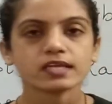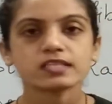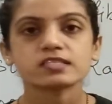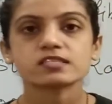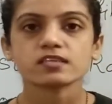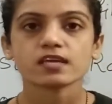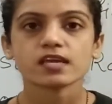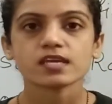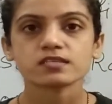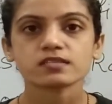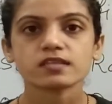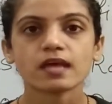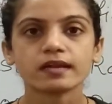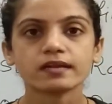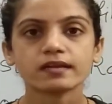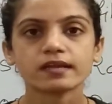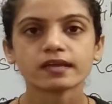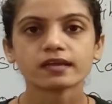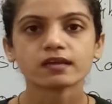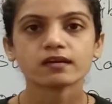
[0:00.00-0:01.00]
it says
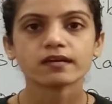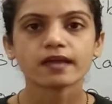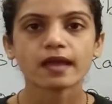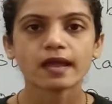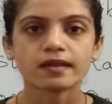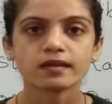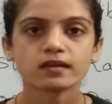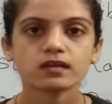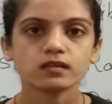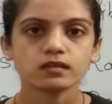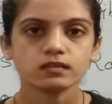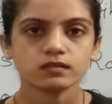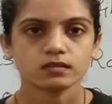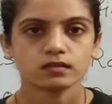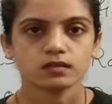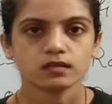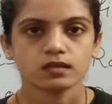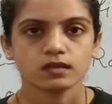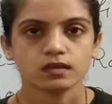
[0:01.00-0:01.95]
that take a candle